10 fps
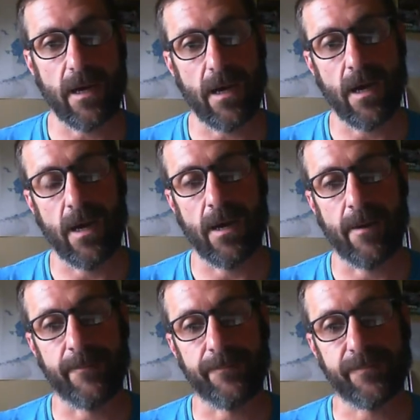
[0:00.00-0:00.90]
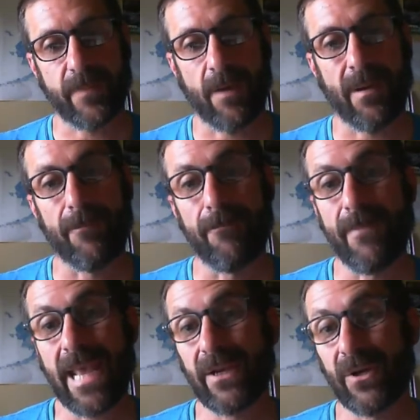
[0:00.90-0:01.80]
about
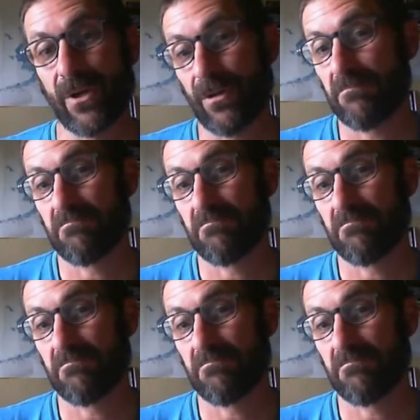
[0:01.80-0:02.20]
Mainer